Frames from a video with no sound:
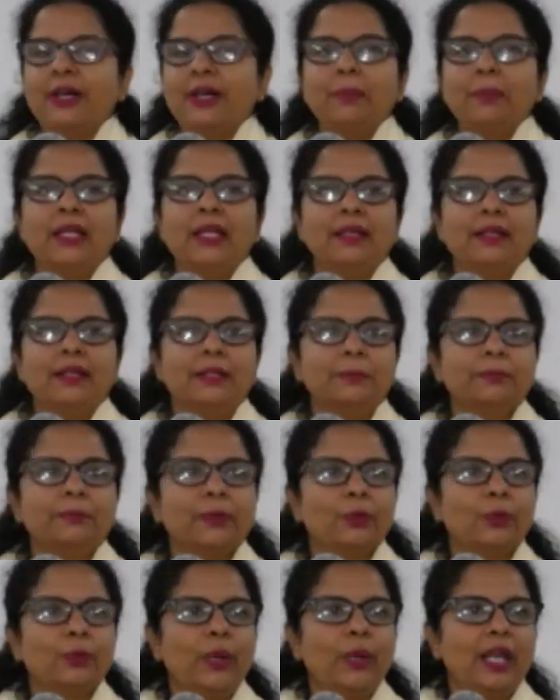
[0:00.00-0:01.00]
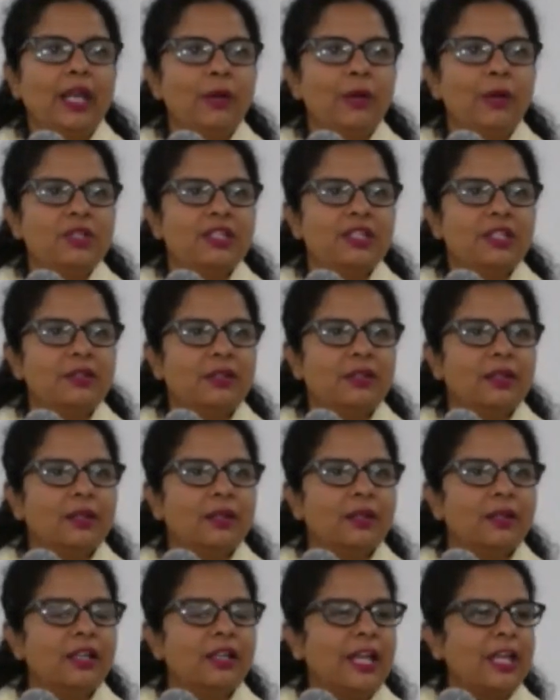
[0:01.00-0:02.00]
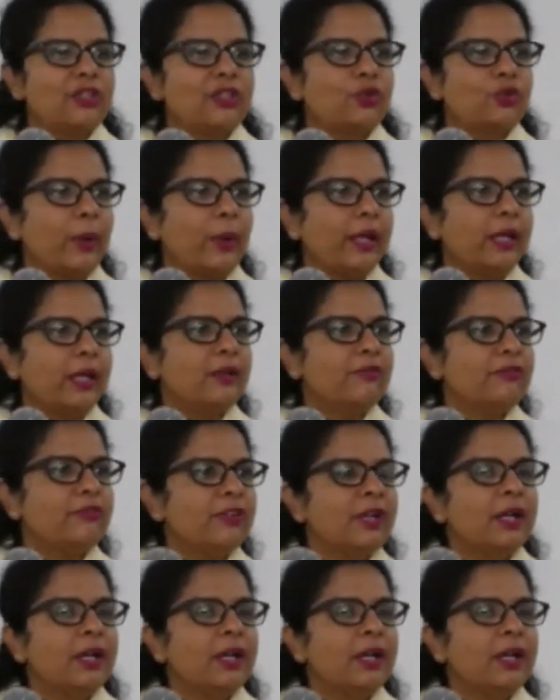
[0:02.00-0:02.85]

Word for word: I mean, um, when I was in grade 12,